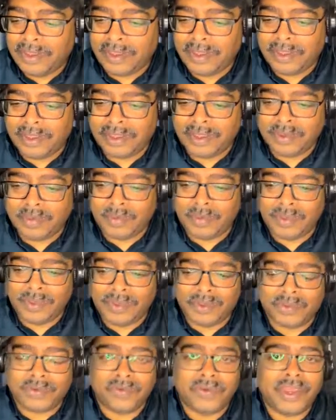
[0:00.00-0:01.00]

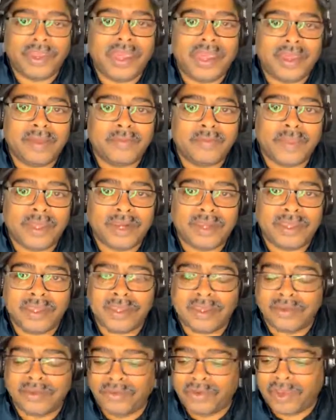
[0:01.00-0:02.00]
He's creating
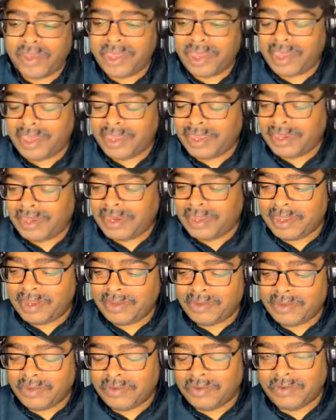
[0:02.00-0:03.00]
money, creating.
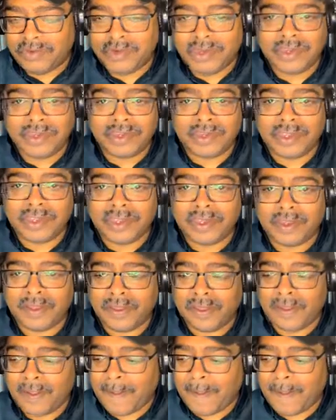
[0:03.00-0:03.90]
He's doing his thing,